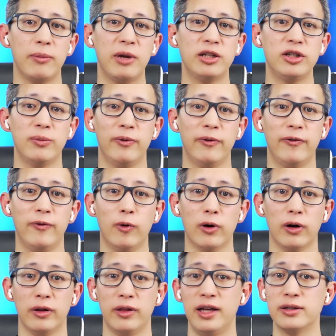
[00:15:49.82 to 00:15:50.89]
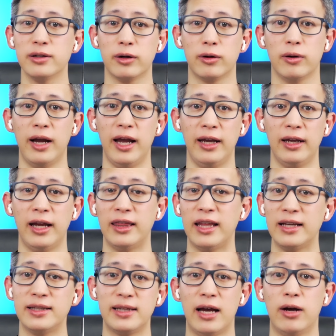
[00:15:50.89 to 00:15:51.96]
I mentioned before, these are great and
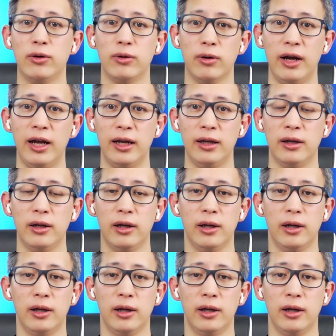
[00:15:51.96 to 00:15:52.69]
they sound great,